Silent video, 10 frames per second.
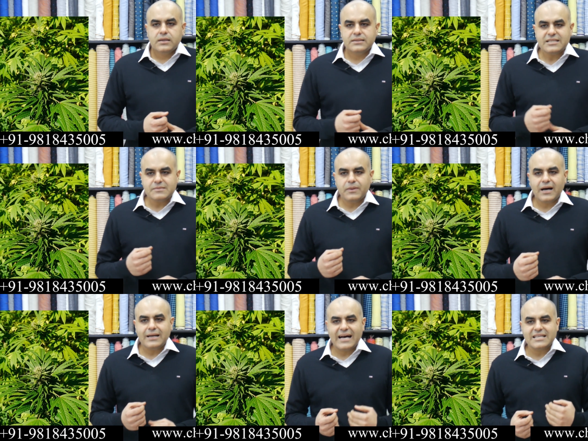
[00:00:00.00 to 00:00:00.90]
This
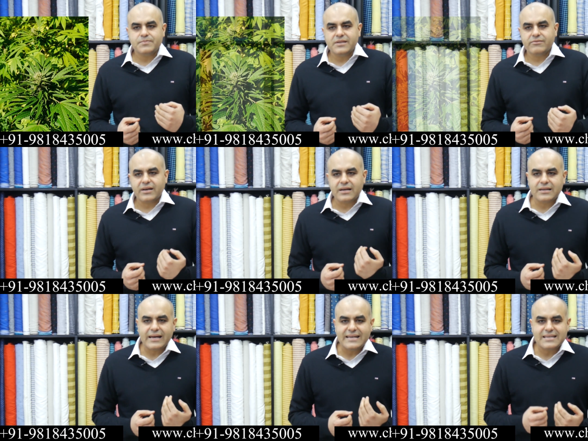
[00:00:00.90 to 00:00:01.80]
plant has been
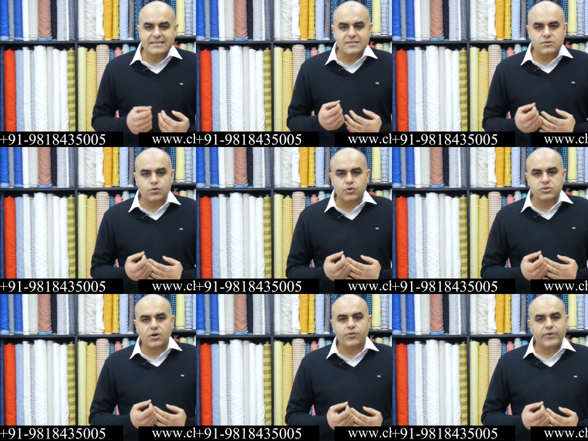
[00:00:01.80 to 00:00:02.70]
recognized as a
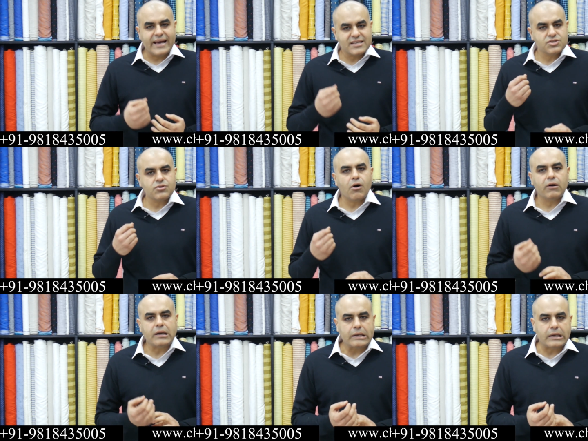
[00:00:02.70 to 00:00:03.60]
source of
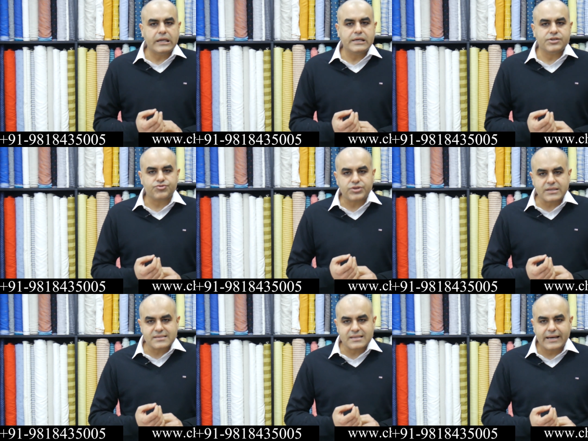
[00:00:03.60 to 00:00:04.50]
extraordinarily
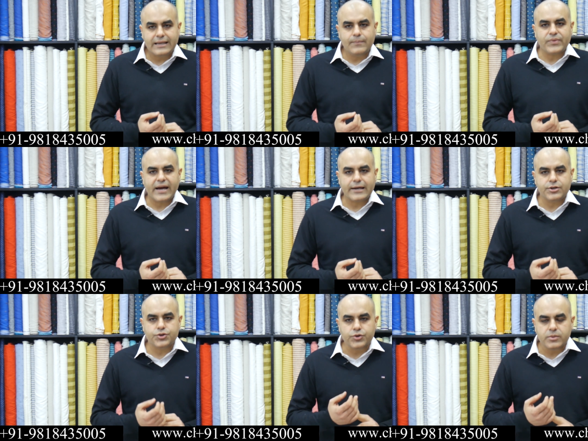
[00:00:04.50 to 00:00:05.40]
tensile
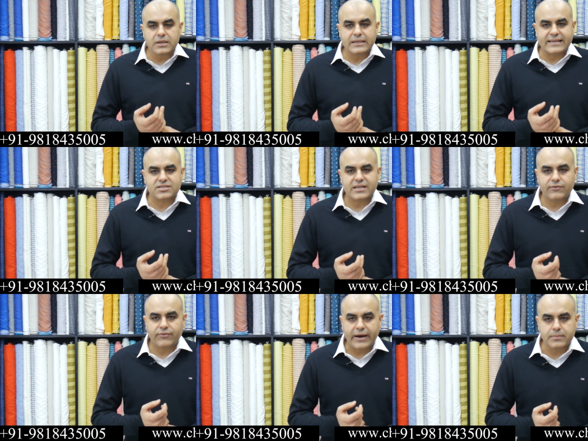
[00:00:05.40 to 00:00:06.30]
and durable textile
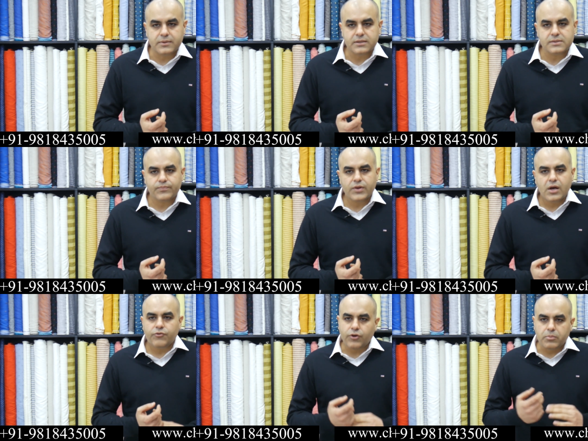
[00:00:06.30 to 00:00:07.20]
fibers
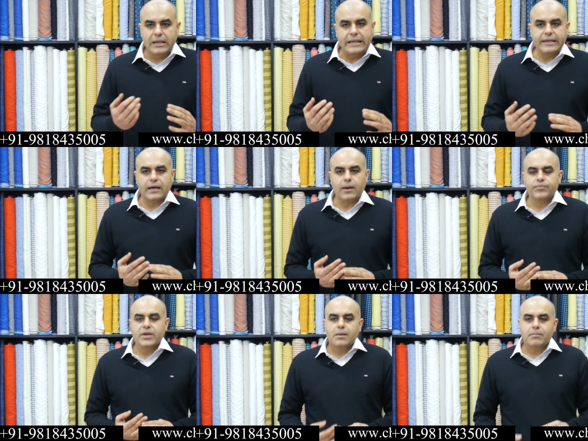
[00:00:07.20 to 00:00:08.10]
for millennia,
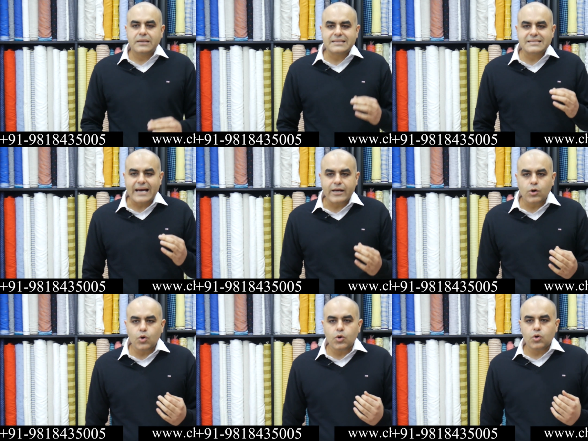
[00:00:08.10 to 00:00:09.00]
but the
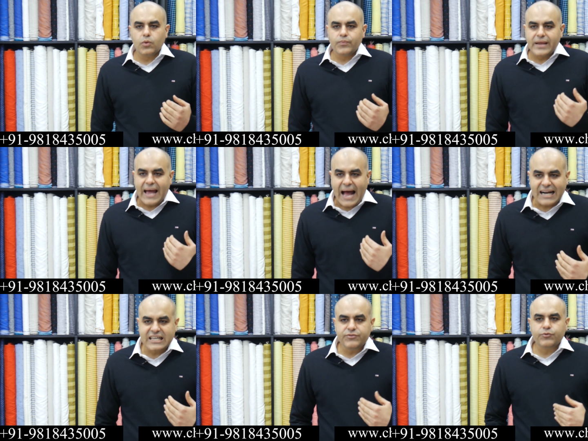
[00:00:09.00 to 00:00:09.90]

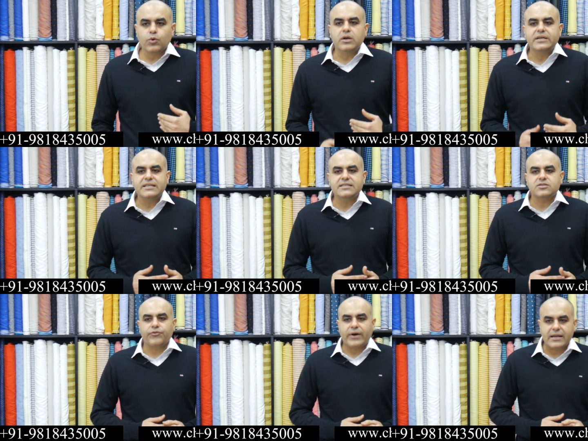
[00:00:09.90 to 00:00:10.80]
psychoactive qualities
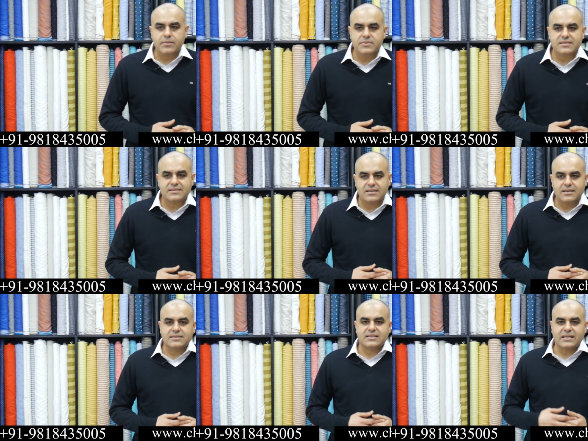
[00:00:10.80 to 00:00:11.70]
of cannabis
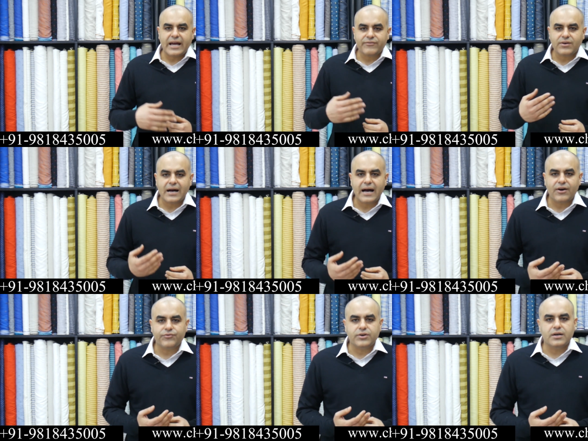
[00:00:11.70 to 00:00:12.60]
sativa
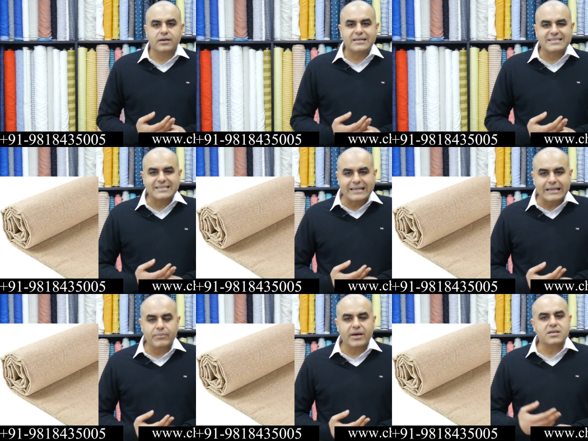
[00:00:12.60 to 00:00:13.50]
have
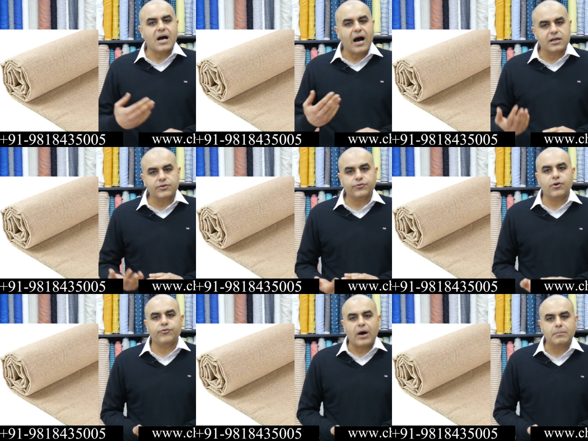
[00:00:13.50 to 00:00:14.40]
recently made it harder
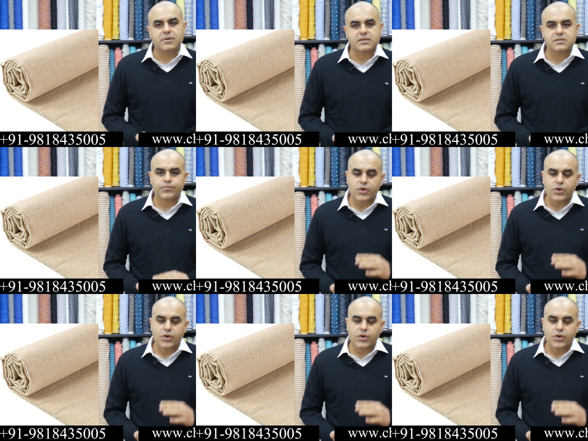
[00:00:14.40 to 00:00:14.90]
for farmers